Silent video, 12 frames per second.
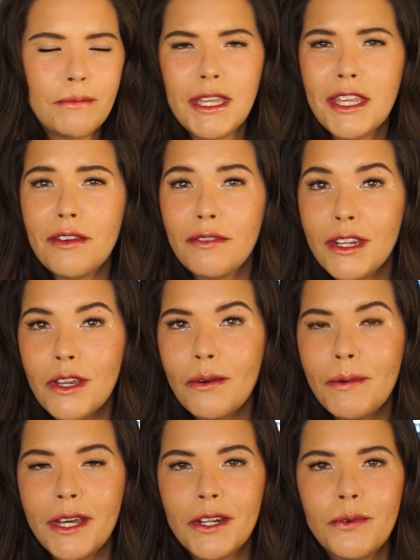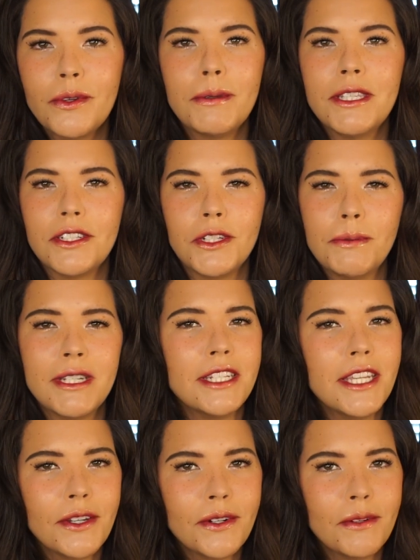making a video about it would be such a big
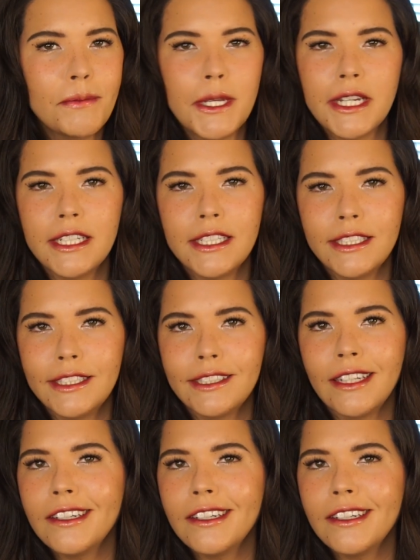deal because